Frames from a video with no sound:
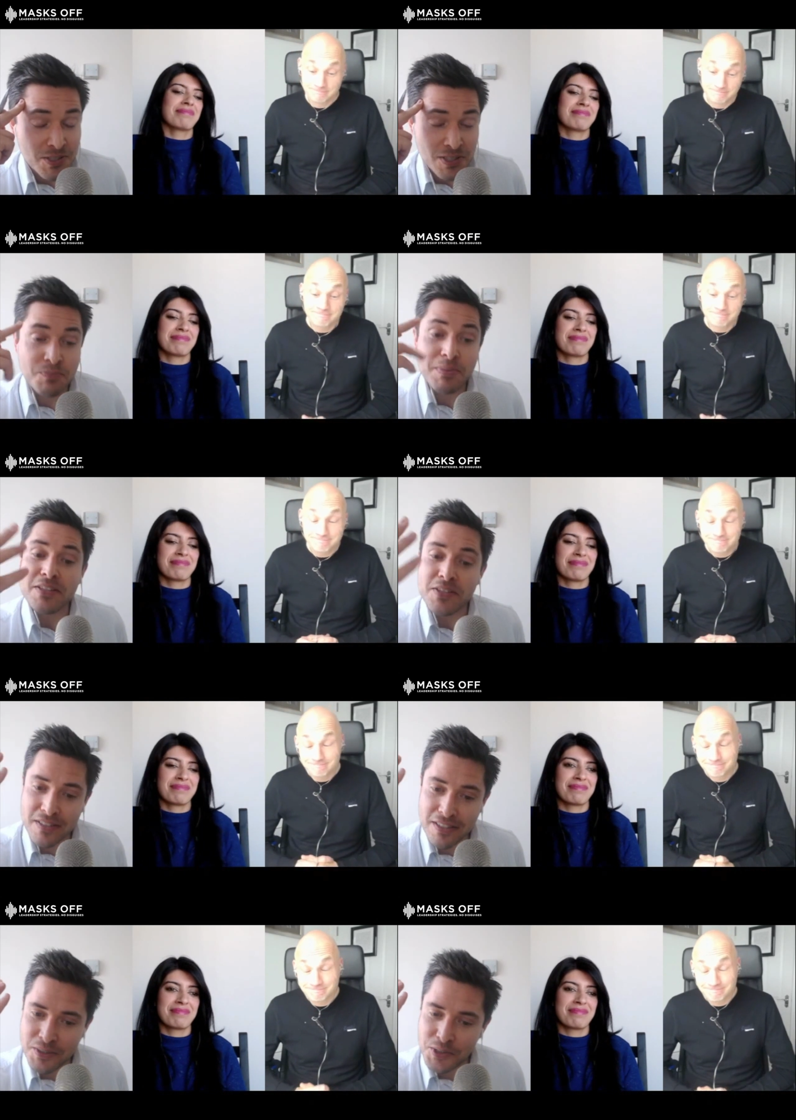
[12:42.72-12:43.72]
Speaker 1: she has been,
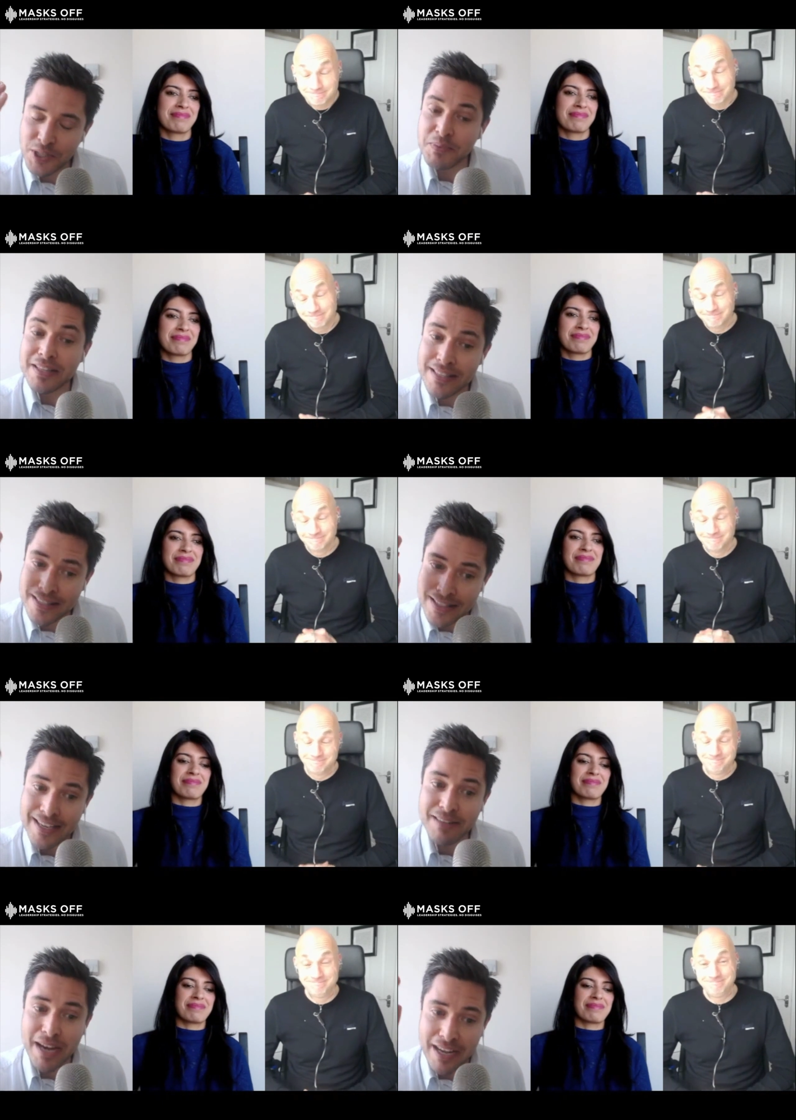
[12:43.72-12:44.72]
you know, she has been
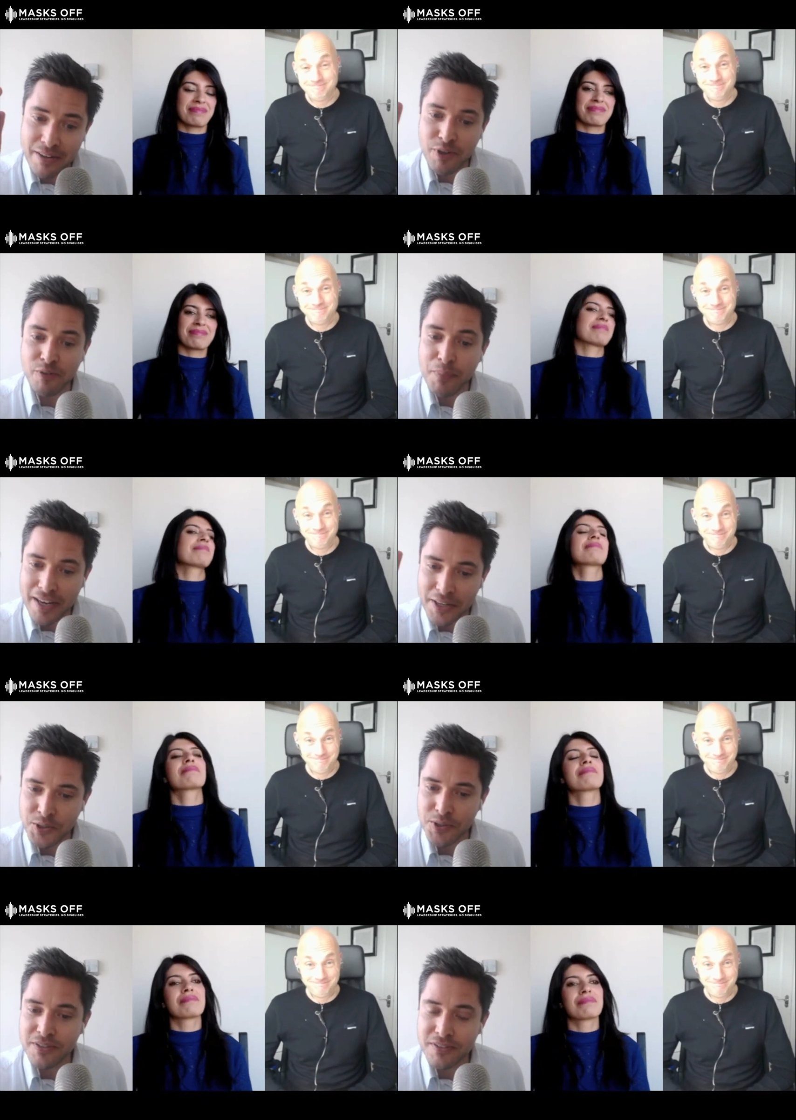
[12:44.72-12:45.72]
said by her
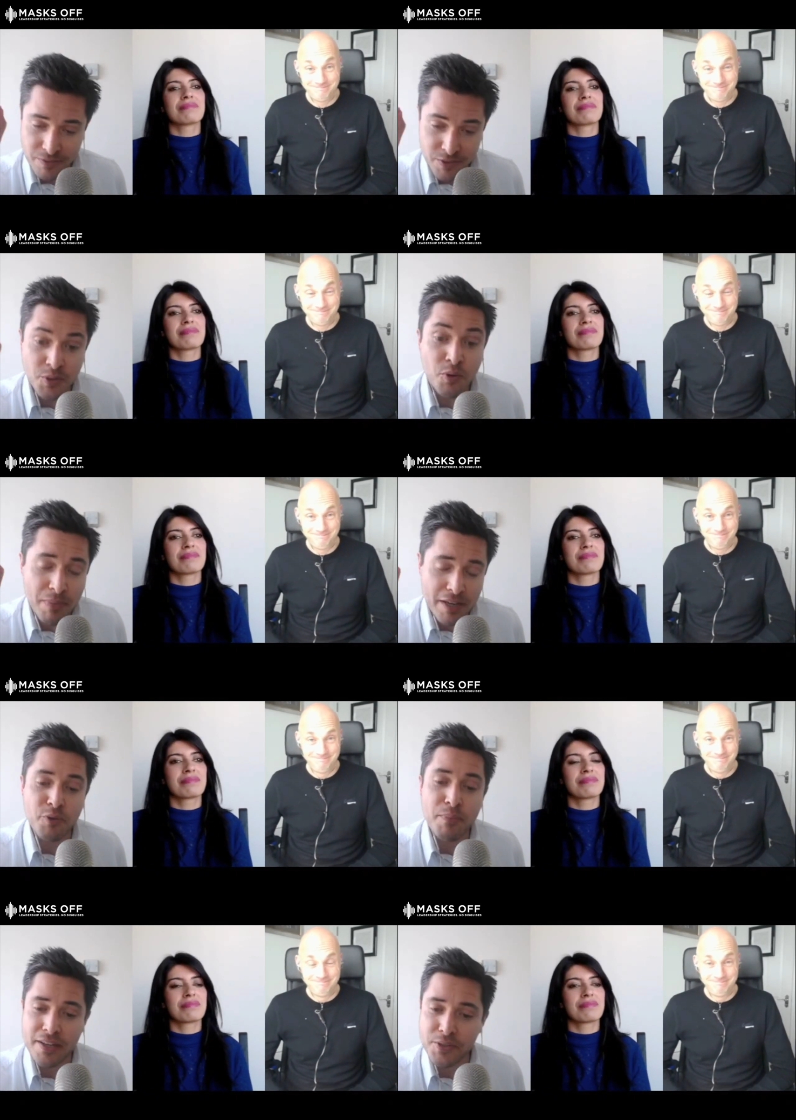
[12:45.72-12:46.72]
manager, told by her
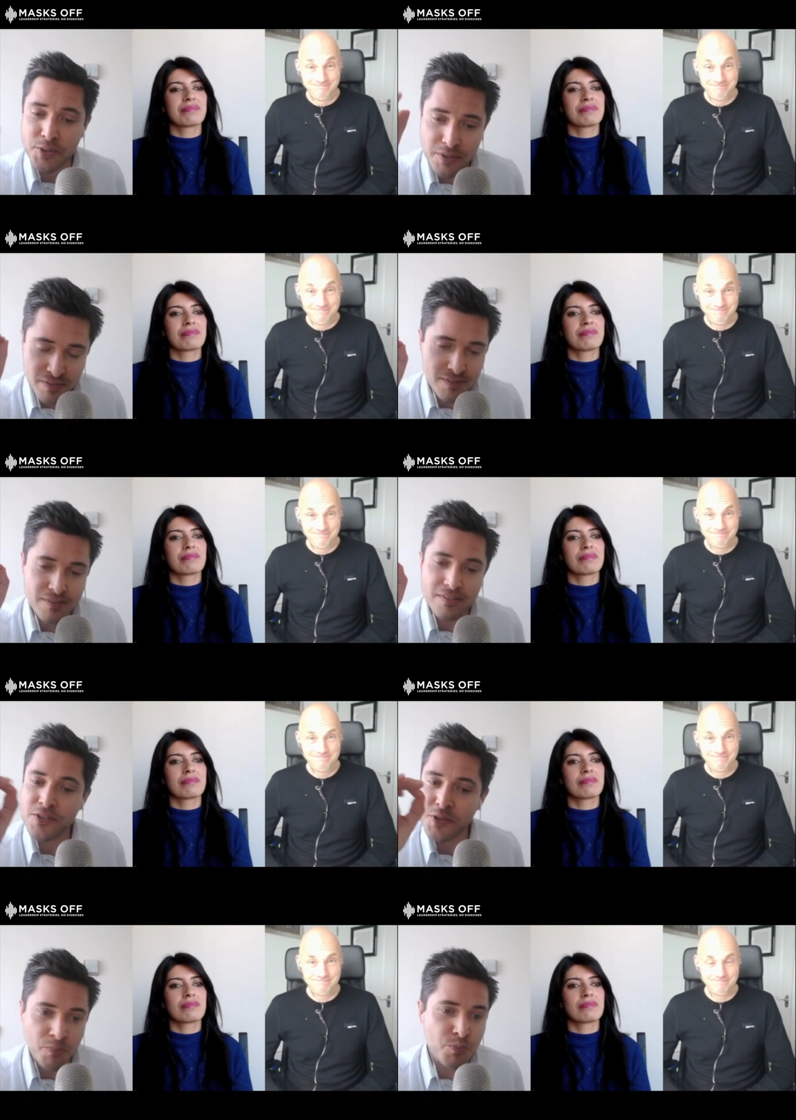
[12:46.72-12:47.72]
manager,
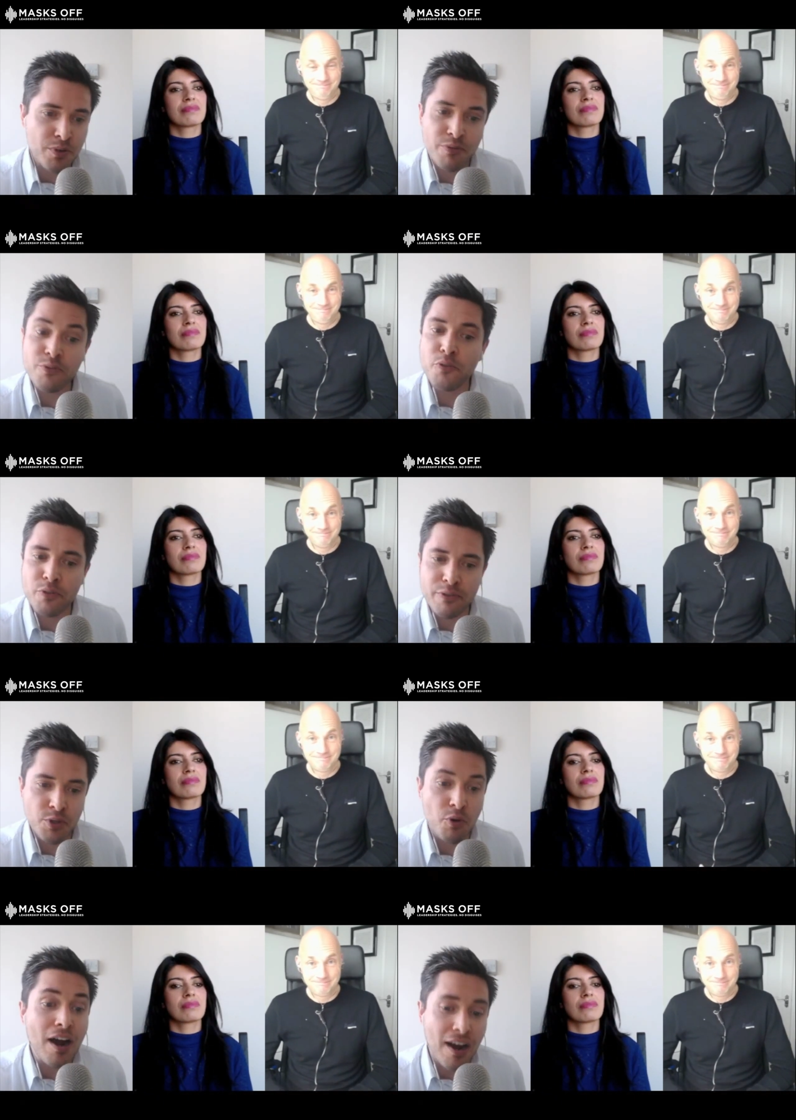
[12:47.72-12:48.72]
stop with, your, with
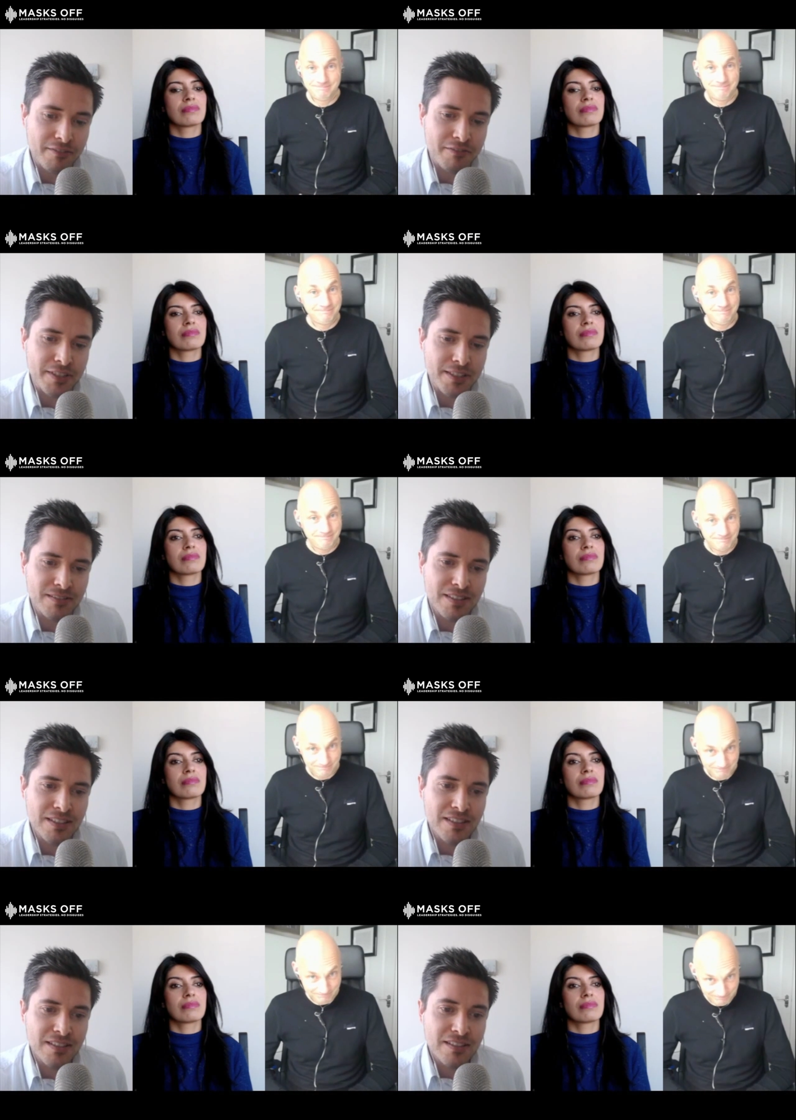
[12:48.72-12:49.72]
your hard thing.
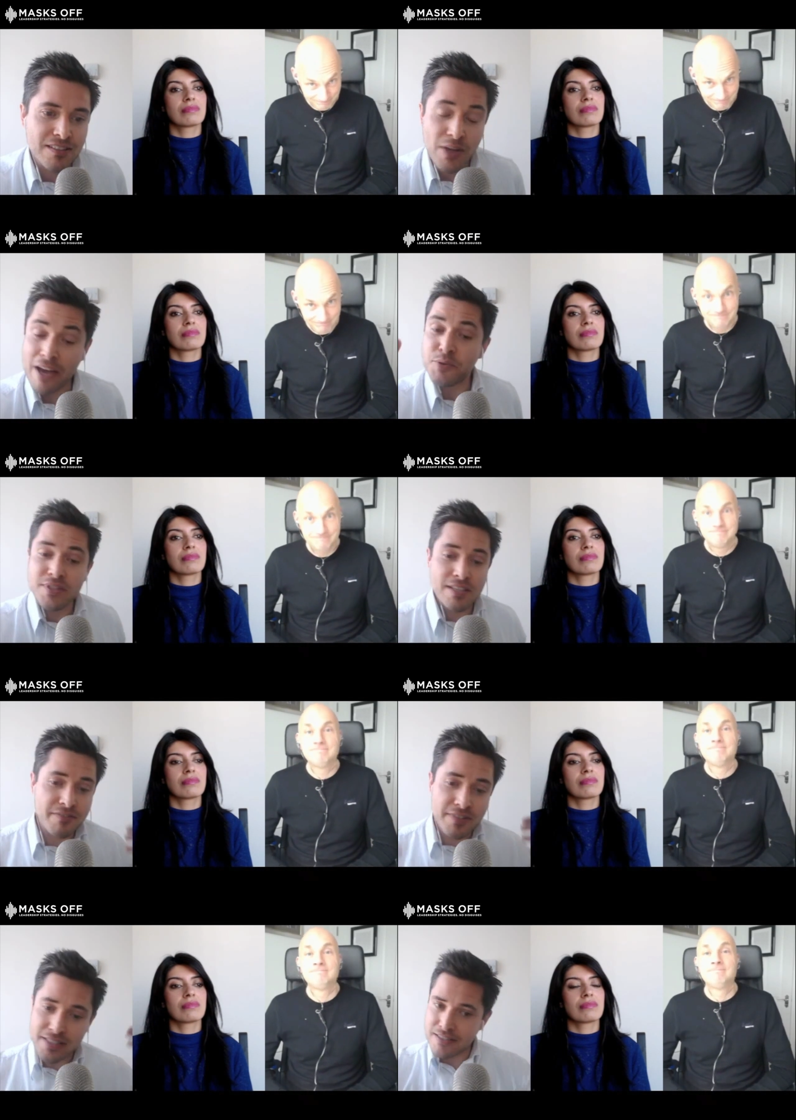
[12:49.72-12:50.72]
So have you seen
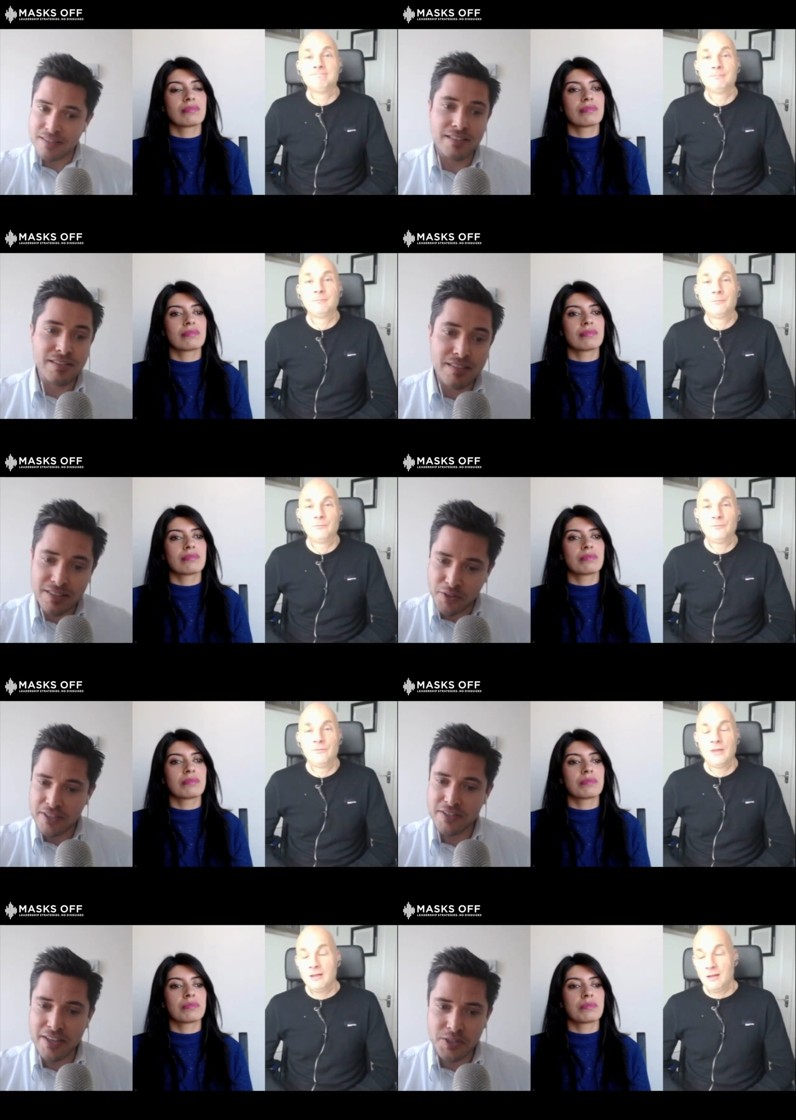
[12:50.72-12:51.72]
this in, in
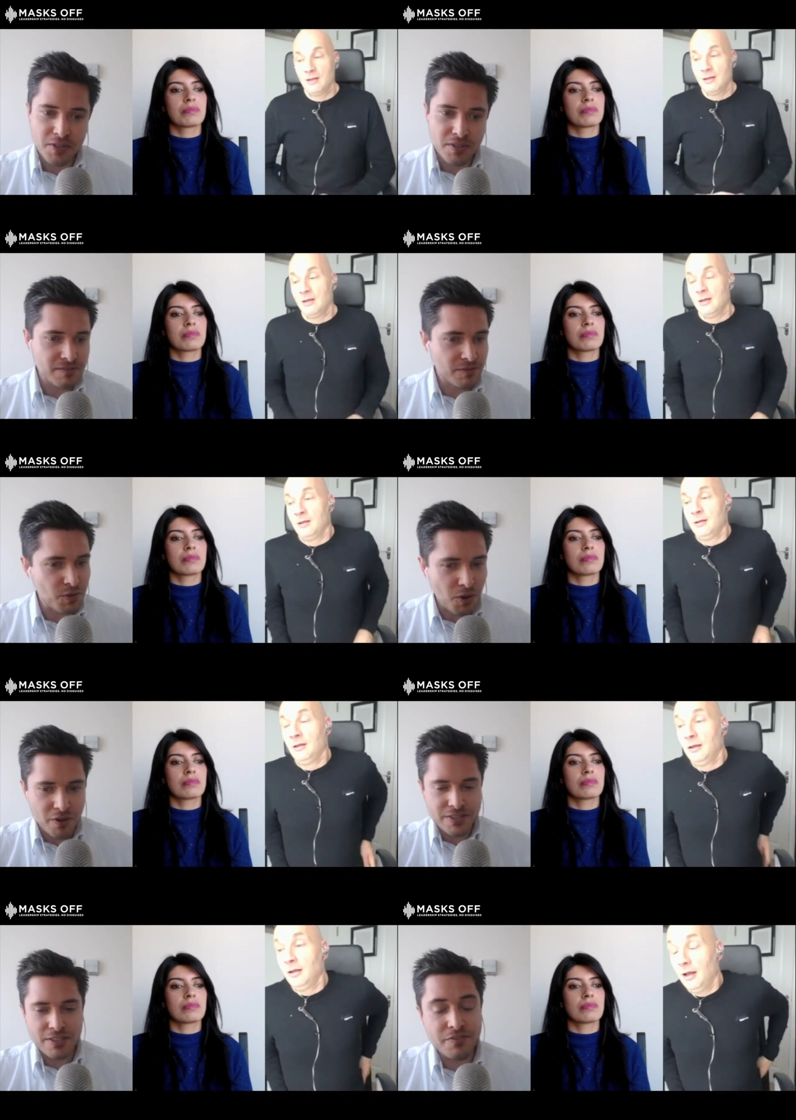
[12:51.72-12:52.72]
organization
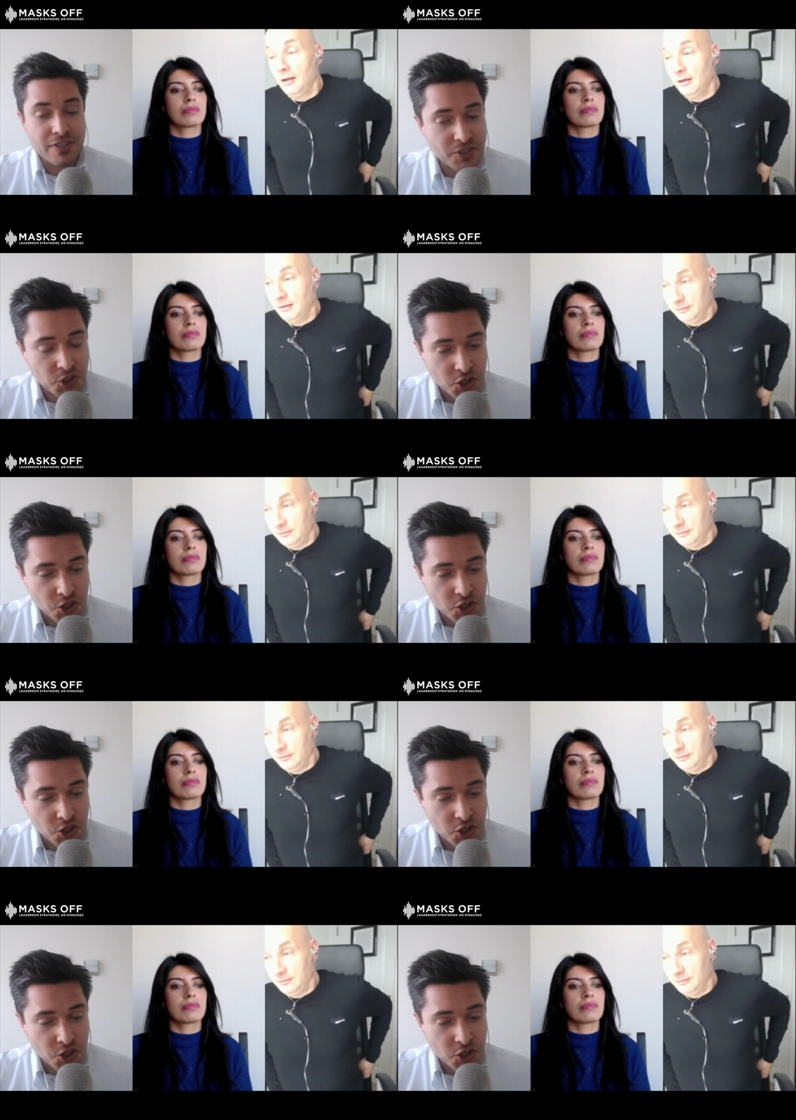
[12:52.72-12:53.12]
or is it this